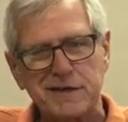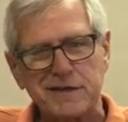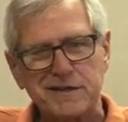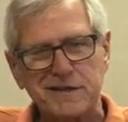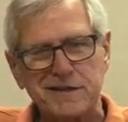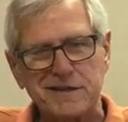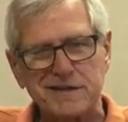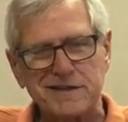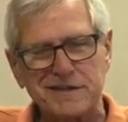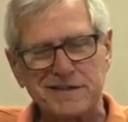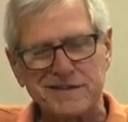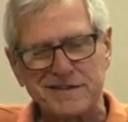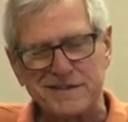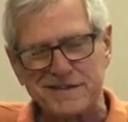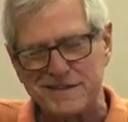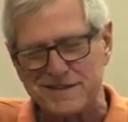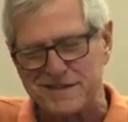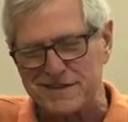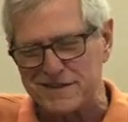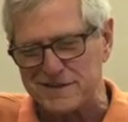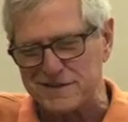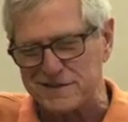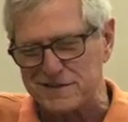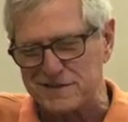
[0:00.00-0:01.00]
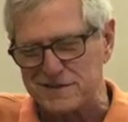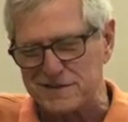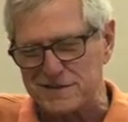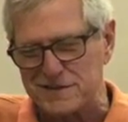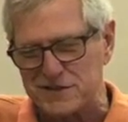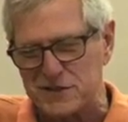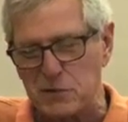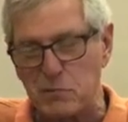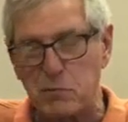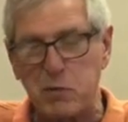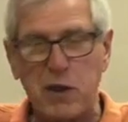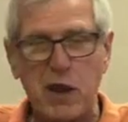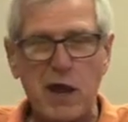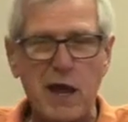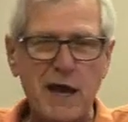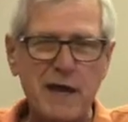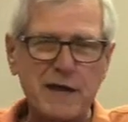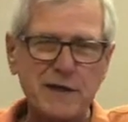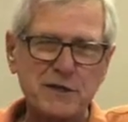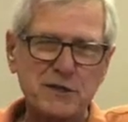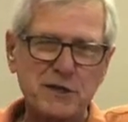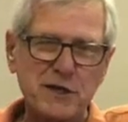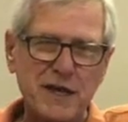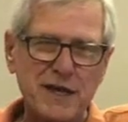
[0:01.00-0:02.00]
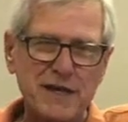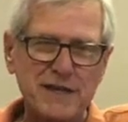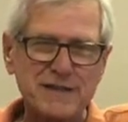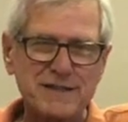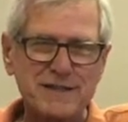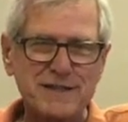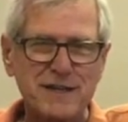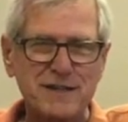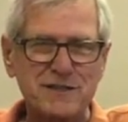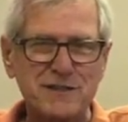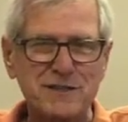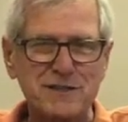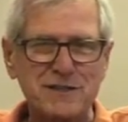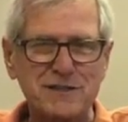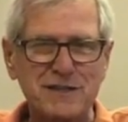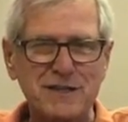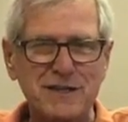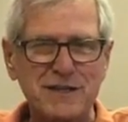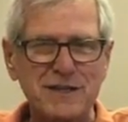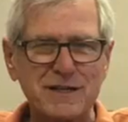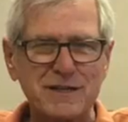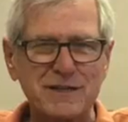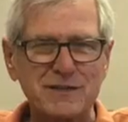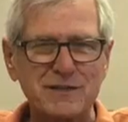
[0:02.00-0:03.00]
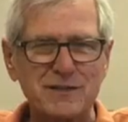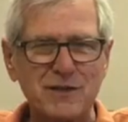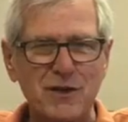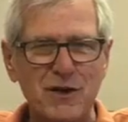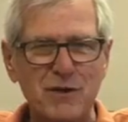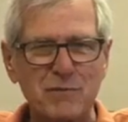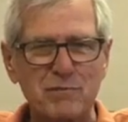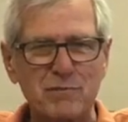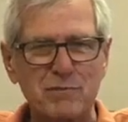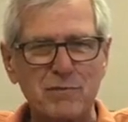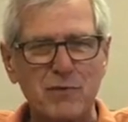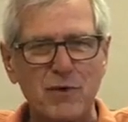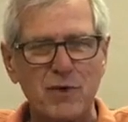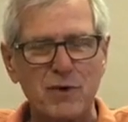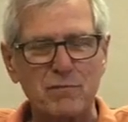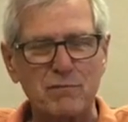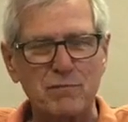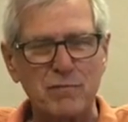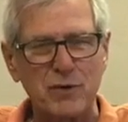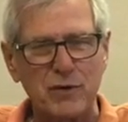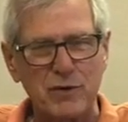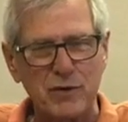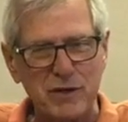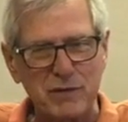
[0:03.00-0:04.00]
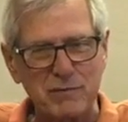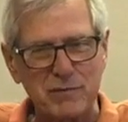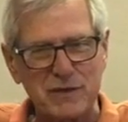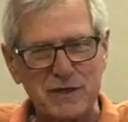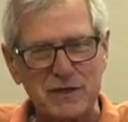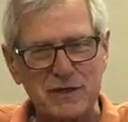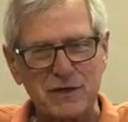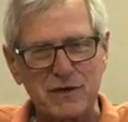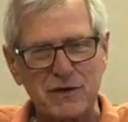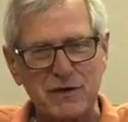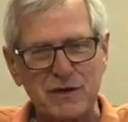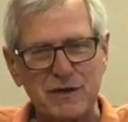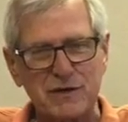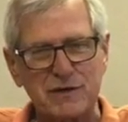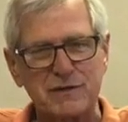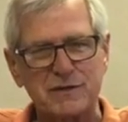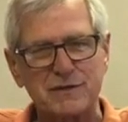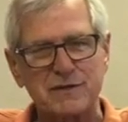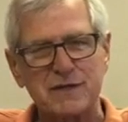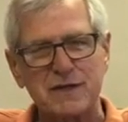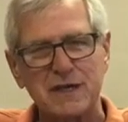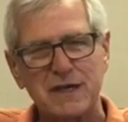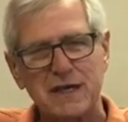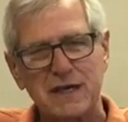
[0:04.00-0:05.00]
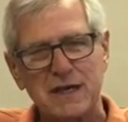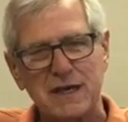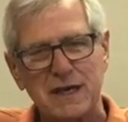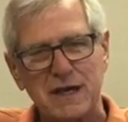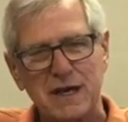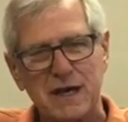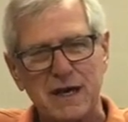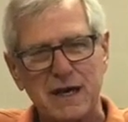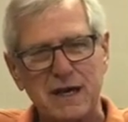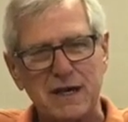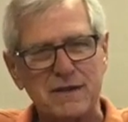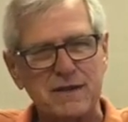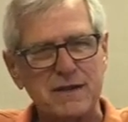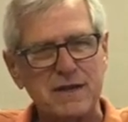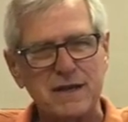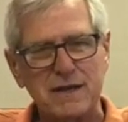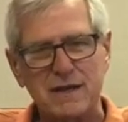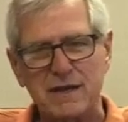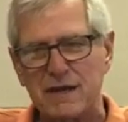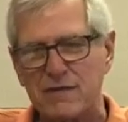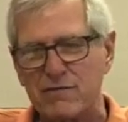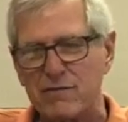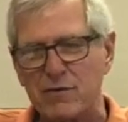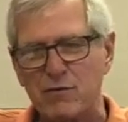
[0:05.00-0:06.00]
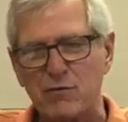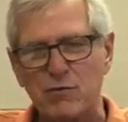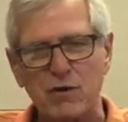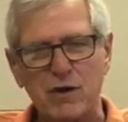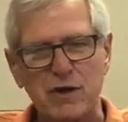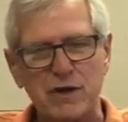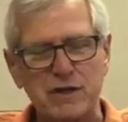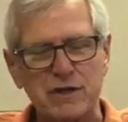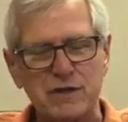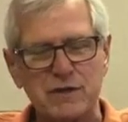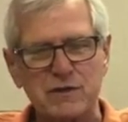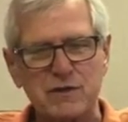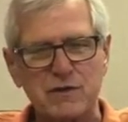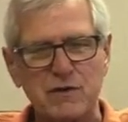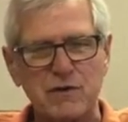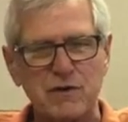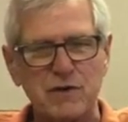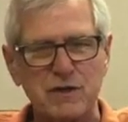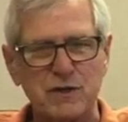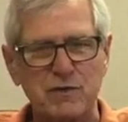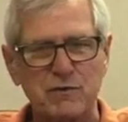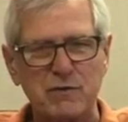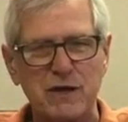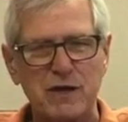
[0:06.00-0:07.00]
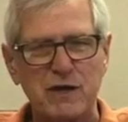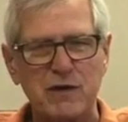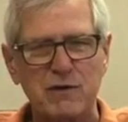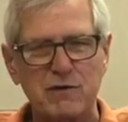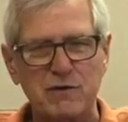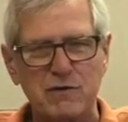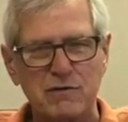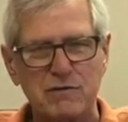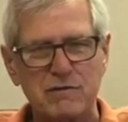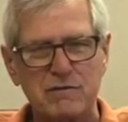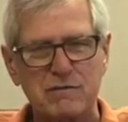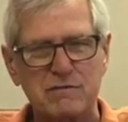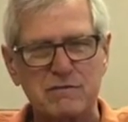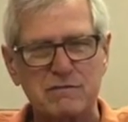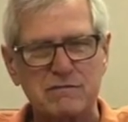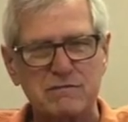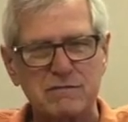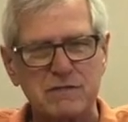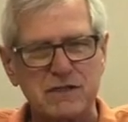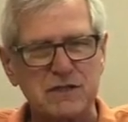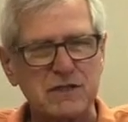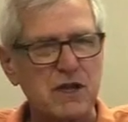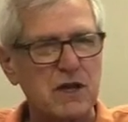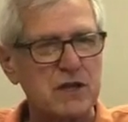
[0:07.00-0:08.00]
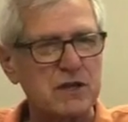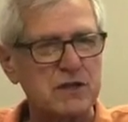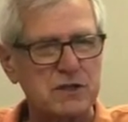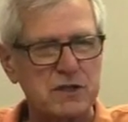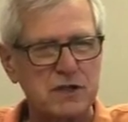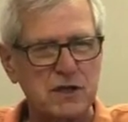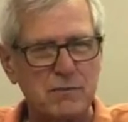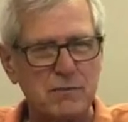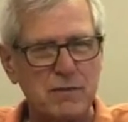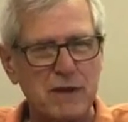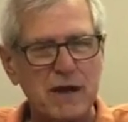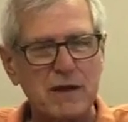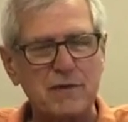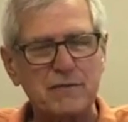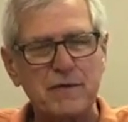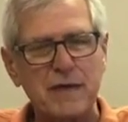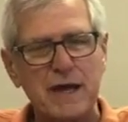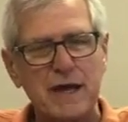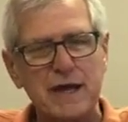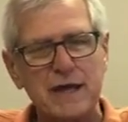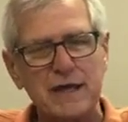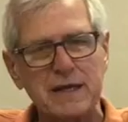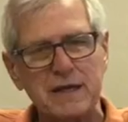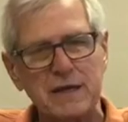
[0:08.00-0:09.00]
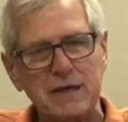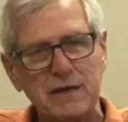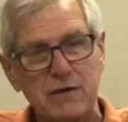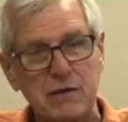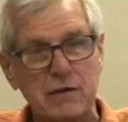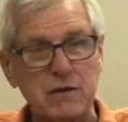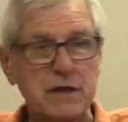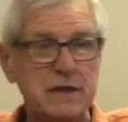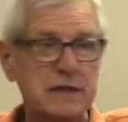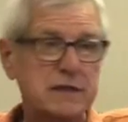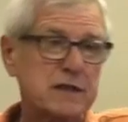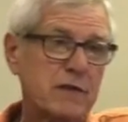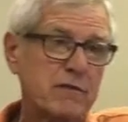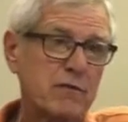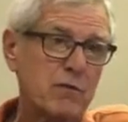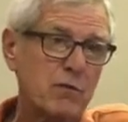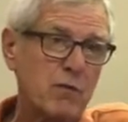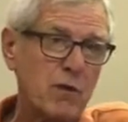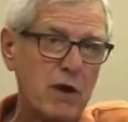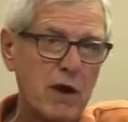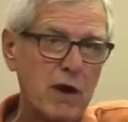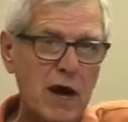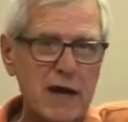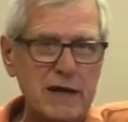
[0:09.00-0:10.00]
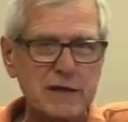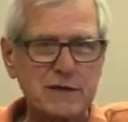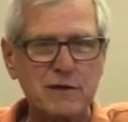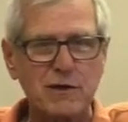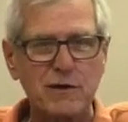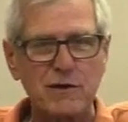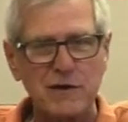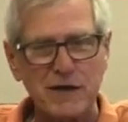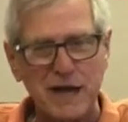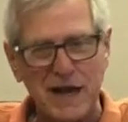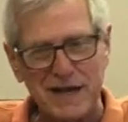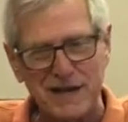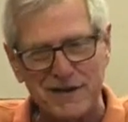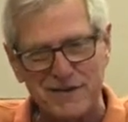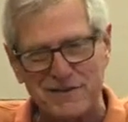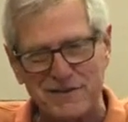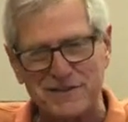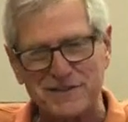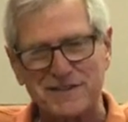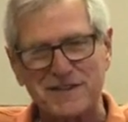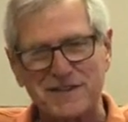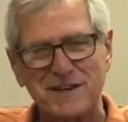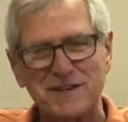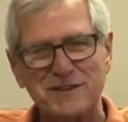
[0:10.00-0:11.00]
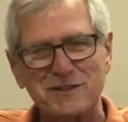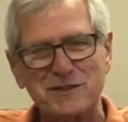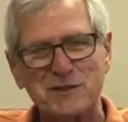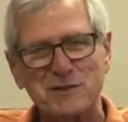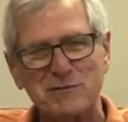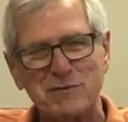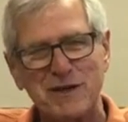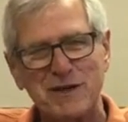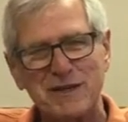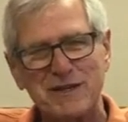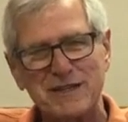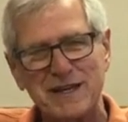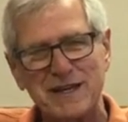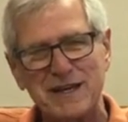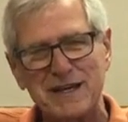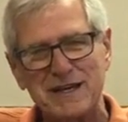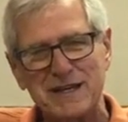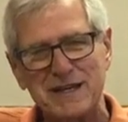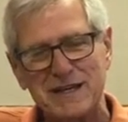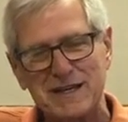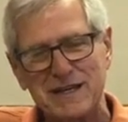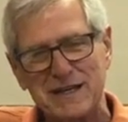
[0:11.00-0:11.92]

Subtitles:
The supply chain, such as it is on building materials, I think everywhere you turn, you hear discussion about that, or at least everywhere I turn, I hear discussion about that.